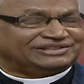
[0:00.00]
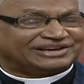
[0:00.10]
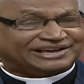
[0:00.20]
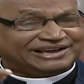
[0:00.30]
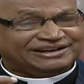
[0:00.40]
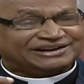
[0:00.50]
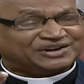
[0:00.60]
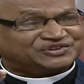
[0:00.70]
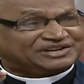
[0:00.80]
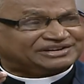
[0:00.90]
The king
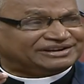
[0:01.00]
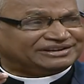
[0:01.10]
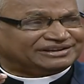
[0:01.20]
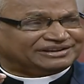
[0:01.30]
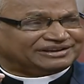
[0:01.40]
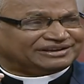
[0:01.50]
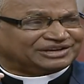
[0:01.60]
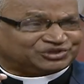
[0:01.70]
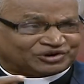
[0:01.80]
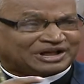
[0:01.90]
consulted
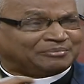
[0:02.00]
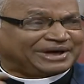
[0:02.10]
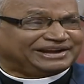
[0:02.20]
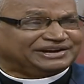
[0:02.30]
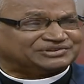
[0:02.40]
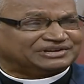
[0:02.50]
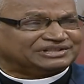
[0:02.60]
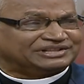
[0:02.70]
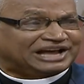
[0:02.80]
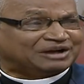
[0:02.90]
his own companions,
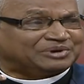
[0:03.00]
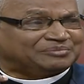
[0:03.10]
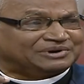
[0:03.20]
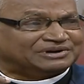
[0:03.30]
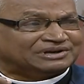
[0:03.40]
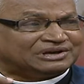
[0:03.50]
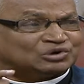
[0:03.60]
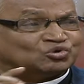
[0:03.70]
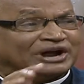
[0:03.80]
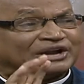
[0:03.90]
the young people,
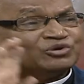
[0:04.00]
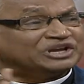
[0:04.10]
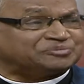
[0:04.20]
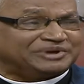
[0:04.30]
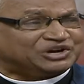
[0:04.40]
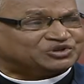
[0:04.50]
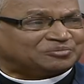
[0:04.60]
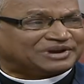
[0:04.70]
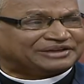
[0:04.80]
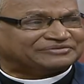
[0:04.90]
who had no experience
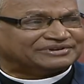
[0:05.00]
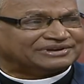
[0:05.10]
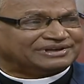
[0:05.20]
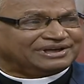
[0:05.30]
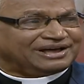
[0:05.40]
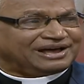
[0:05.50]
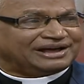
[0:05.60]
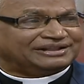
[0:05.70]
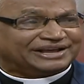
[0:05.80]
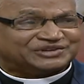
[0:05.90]
of life.
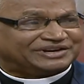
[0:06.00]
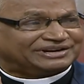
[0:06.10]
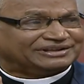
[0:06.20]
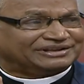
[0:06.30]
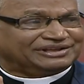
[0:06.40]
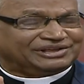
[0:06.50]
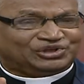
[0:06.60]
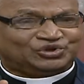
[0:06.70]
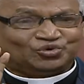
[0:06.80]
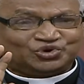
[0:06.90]
And they said,
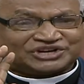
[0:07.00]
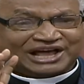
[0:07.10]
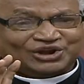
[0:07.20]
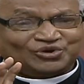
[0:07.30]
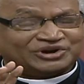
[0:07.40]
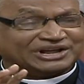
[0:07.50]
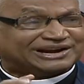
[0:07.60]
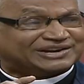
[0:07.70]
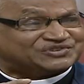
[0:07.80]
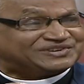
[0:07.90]
You shall
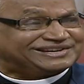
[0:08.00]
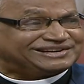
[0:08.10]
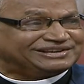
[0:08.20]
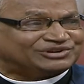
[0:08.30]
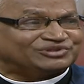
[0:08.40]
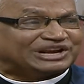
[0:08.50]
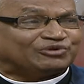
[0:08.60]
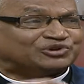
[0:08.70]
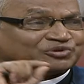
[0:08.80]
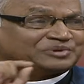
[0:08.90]
not concede to the
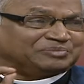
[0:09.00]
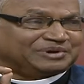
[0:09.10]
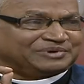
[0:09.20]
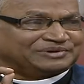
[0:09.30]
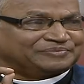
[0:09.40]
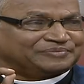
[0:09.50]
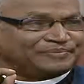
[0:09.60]
request of the people.